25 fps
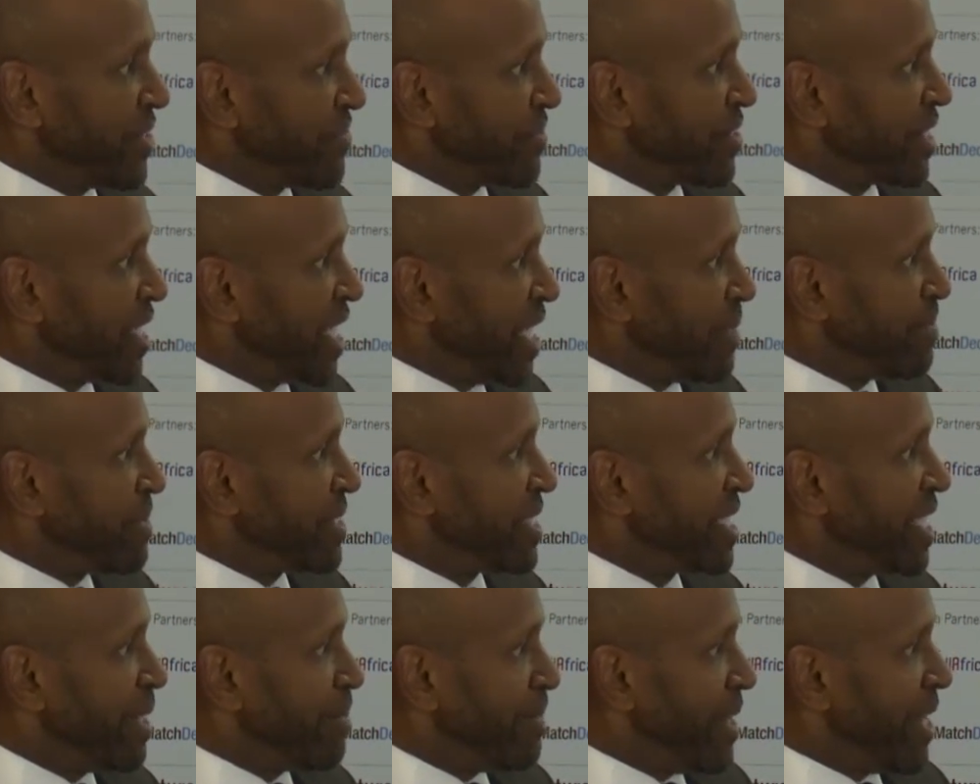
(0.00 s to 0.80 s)
given the
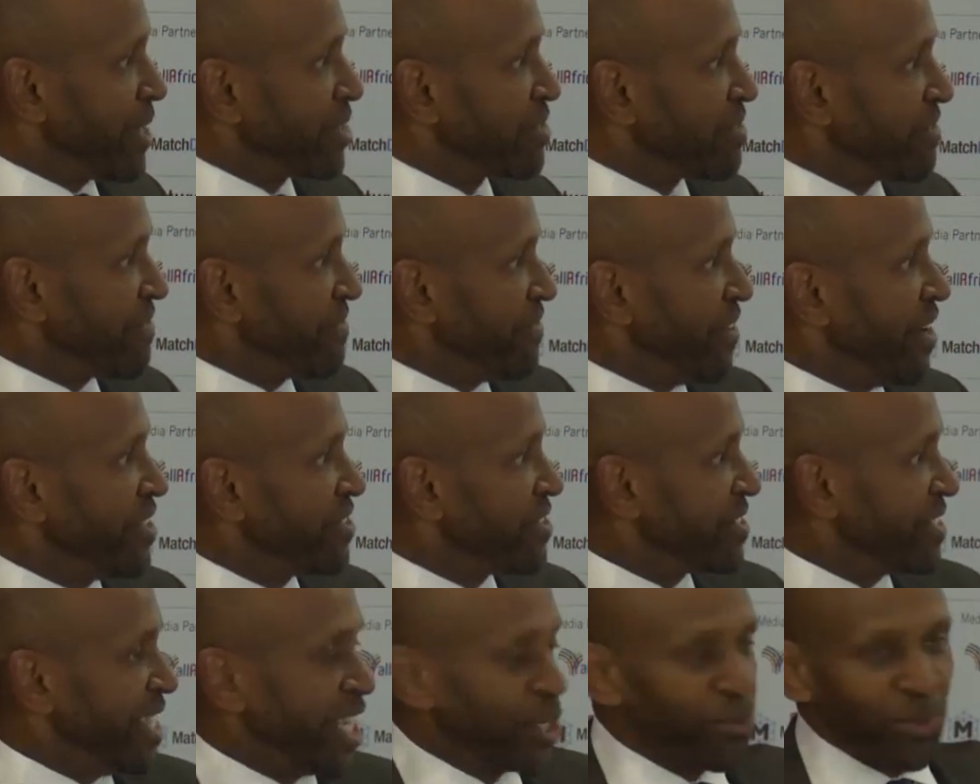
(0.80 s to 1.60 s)
limited amount of
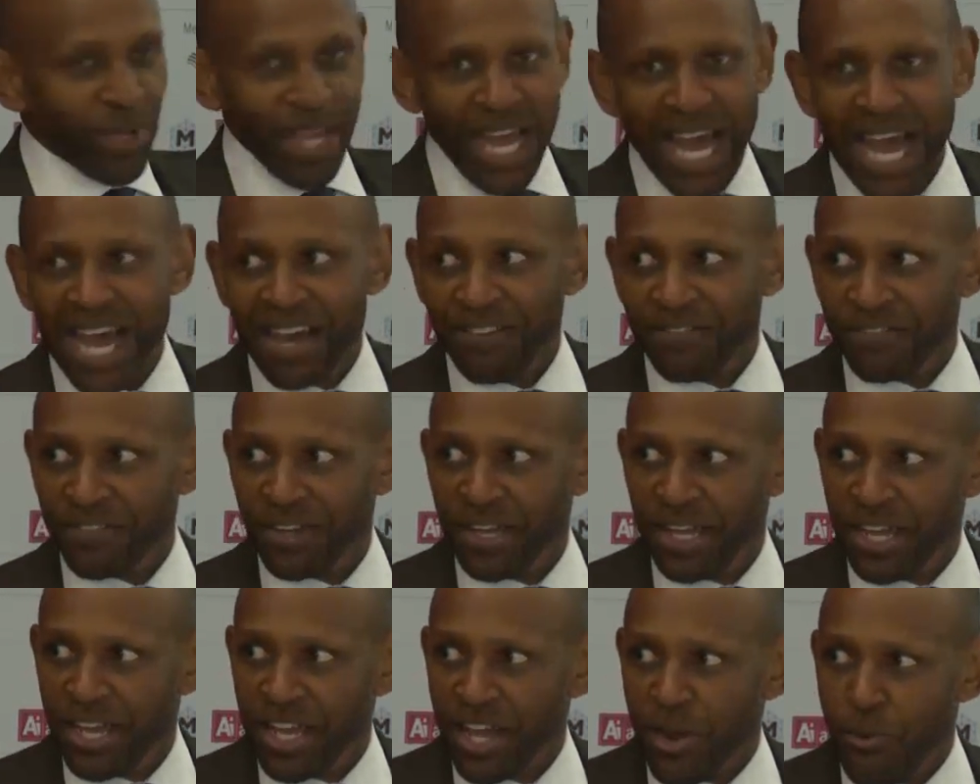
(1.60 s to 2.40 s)
funds that we have
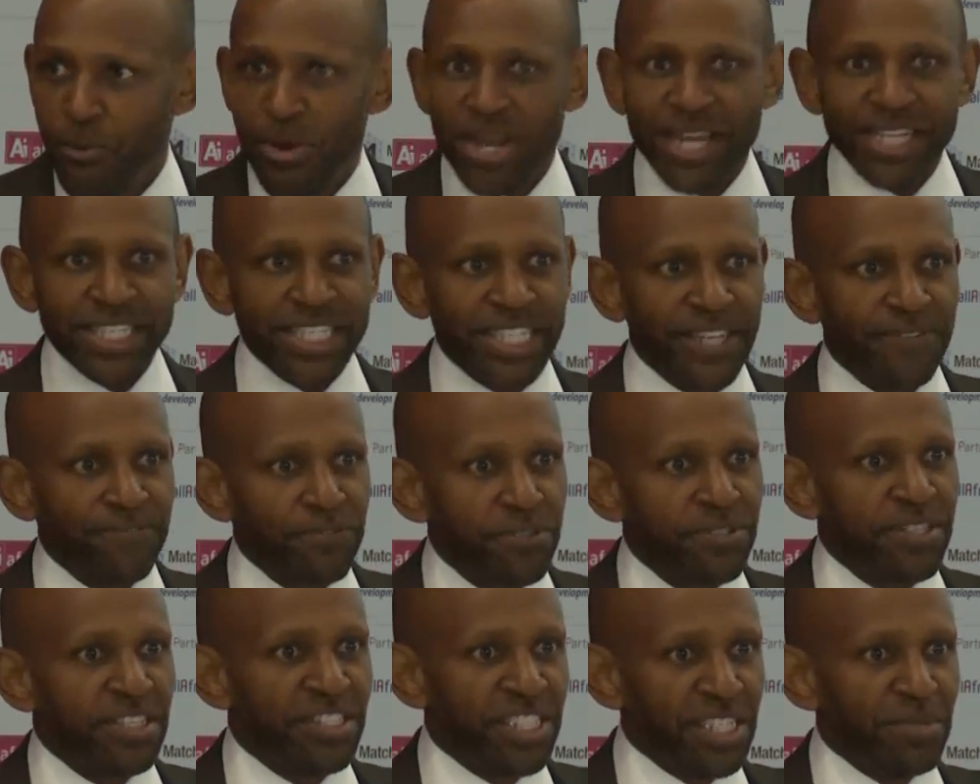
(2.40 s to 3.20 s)
relative
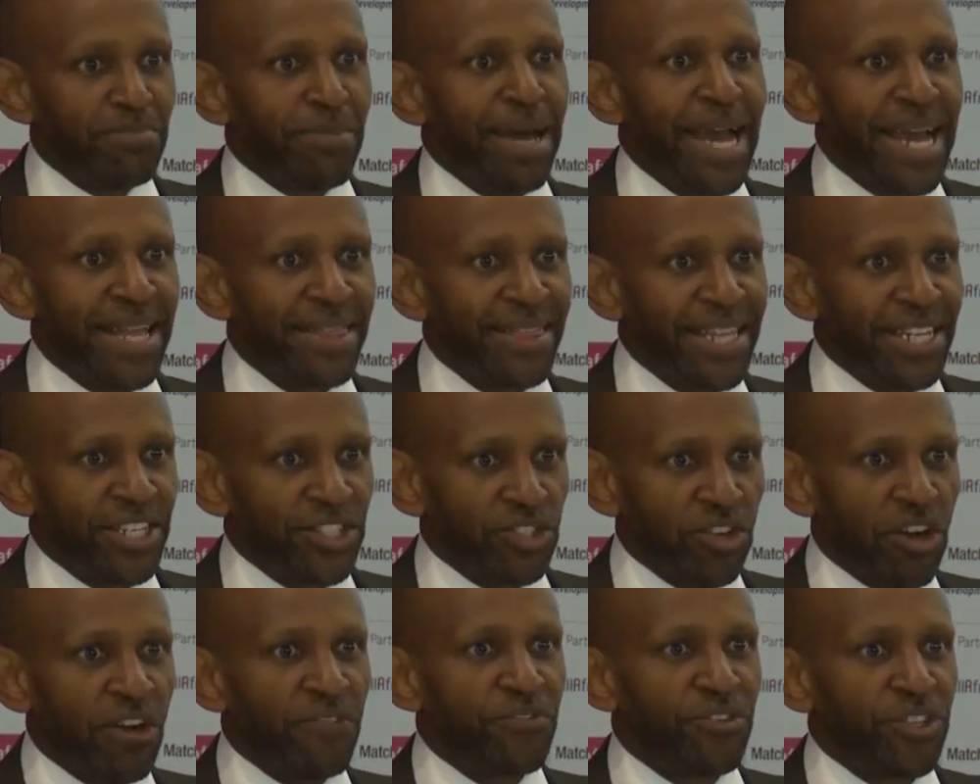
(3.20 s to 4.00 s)
to the demand that
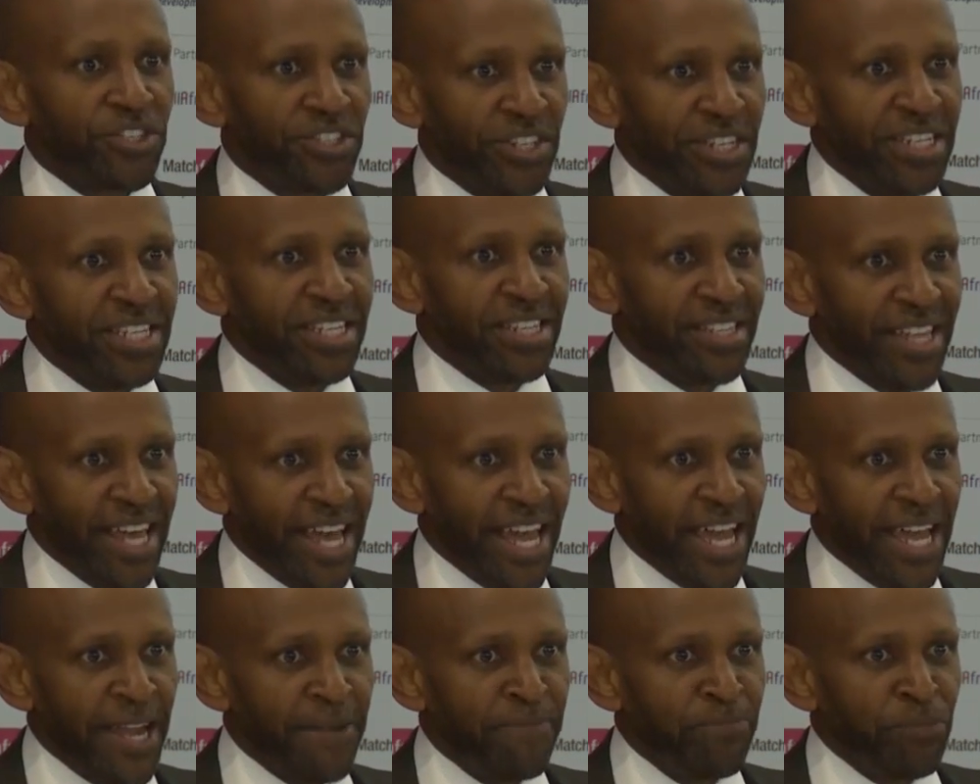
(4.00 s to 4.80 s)
is obviously
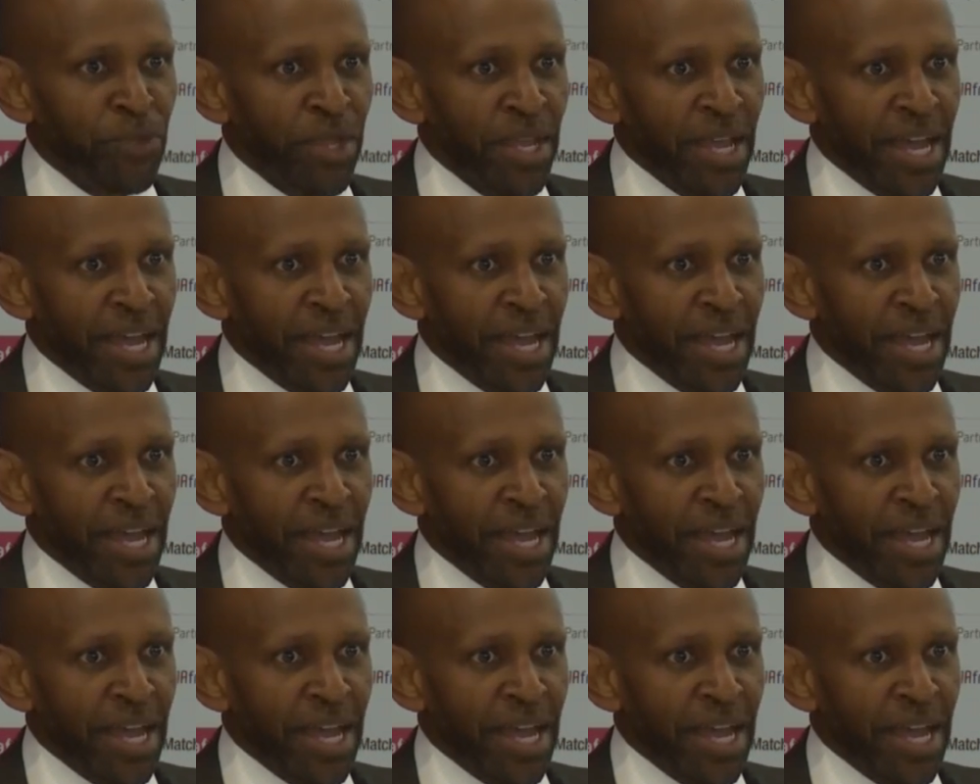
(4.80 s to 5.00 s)
there,